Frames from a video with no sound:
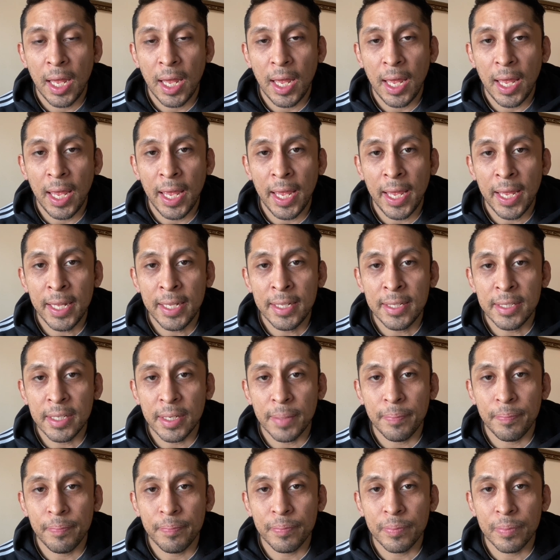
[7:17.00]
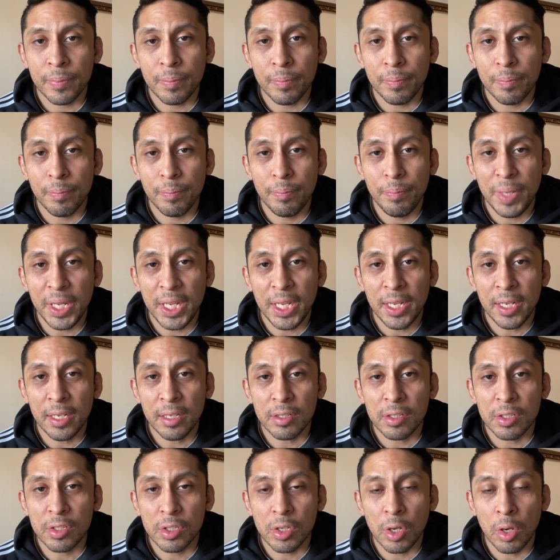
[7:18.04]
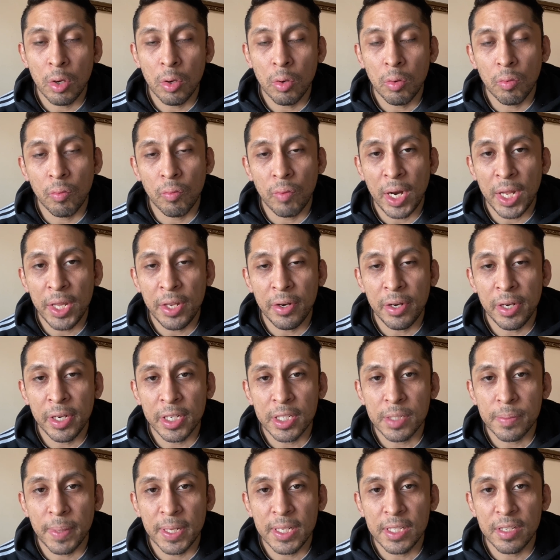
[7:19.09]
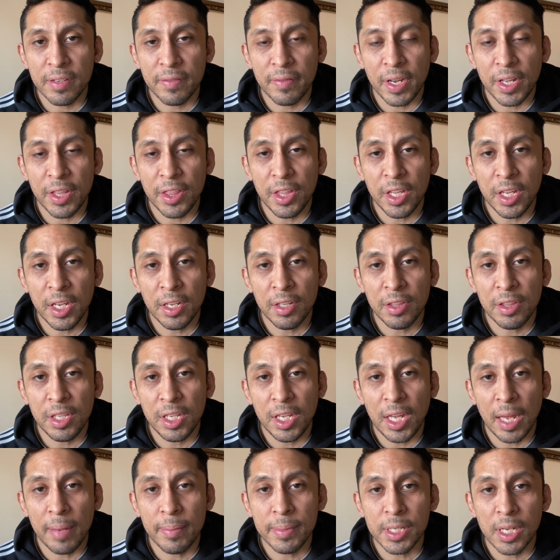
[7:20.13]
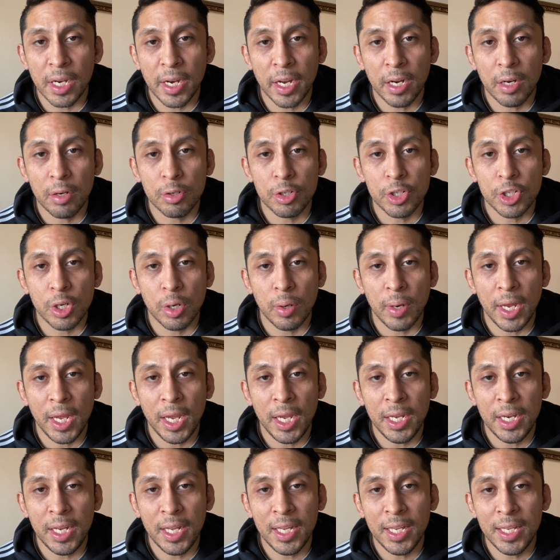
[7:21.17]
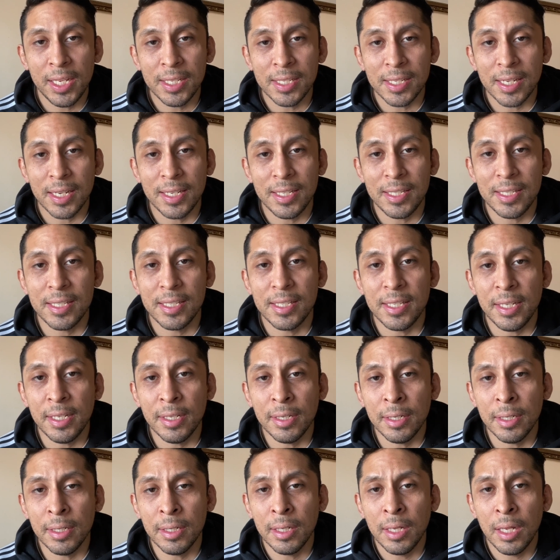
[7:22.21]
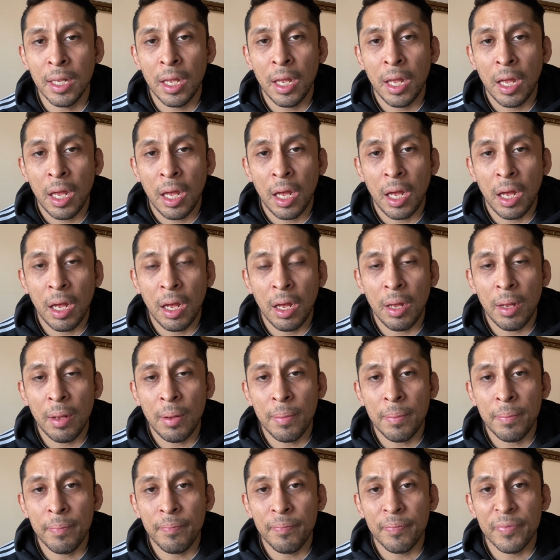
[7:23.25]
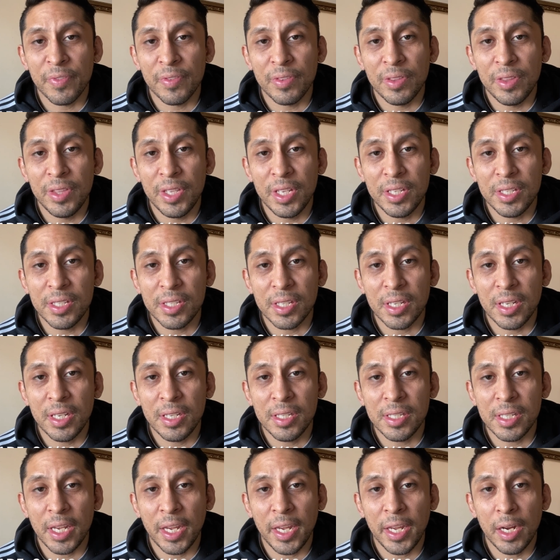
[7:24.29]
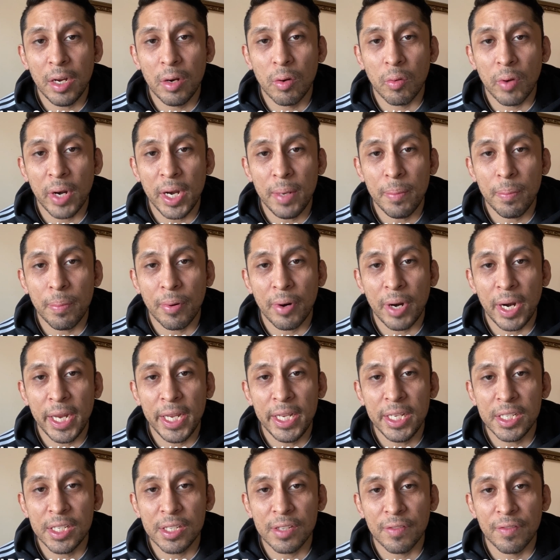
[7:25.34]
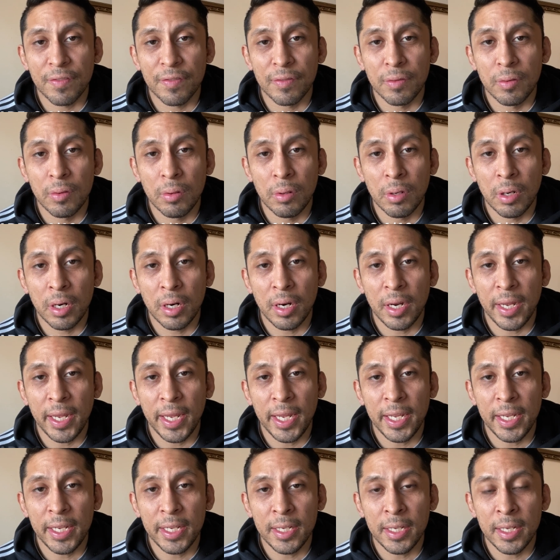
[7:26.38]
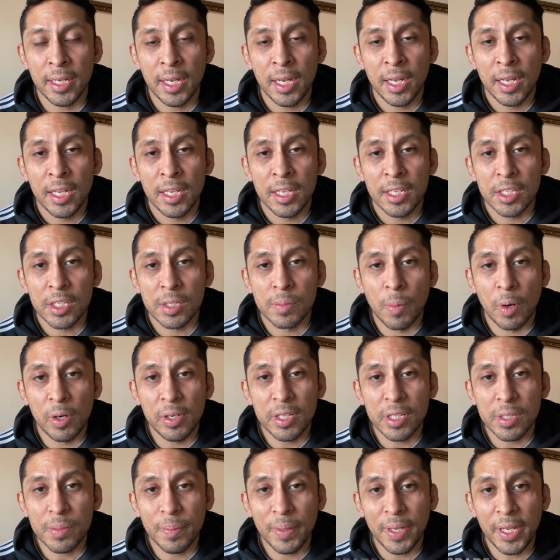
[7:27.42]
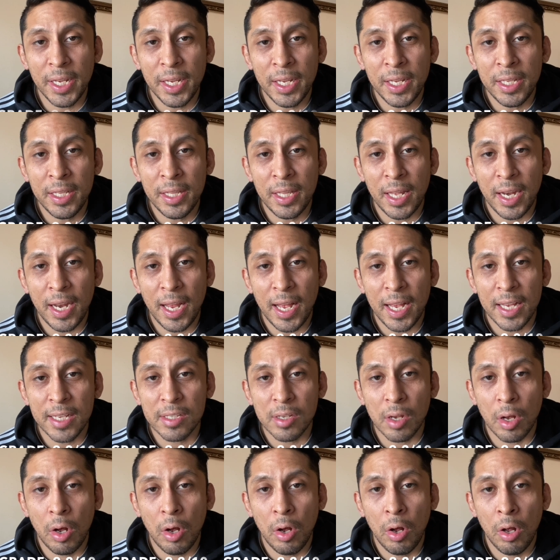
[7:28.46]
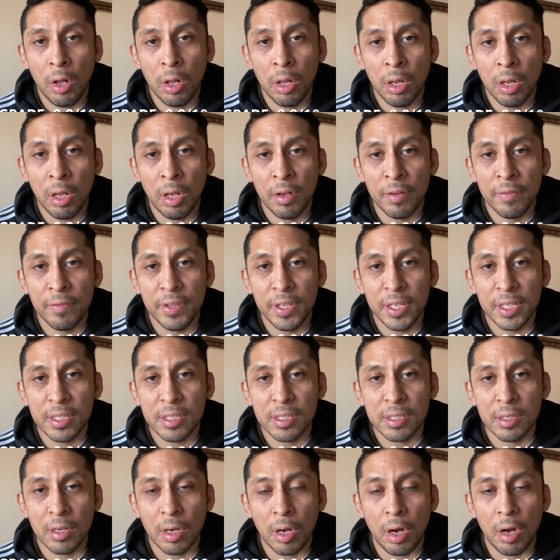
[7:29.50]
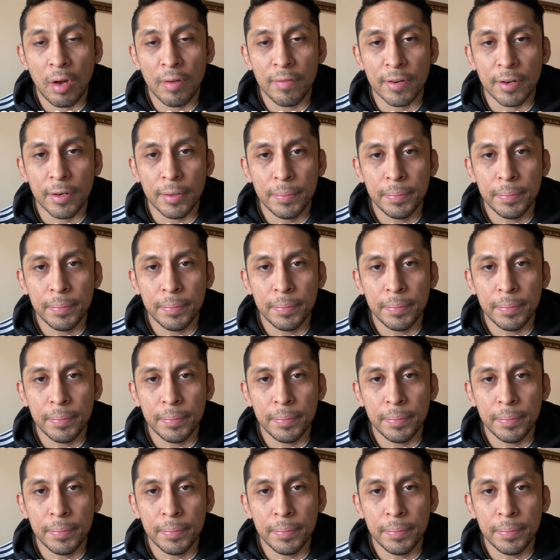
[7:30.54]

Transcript: and being so rather inexpensive. I think the Amazon Echo Show 8 is a steal. Um, this is a great price for a smart display that has all of this to offer.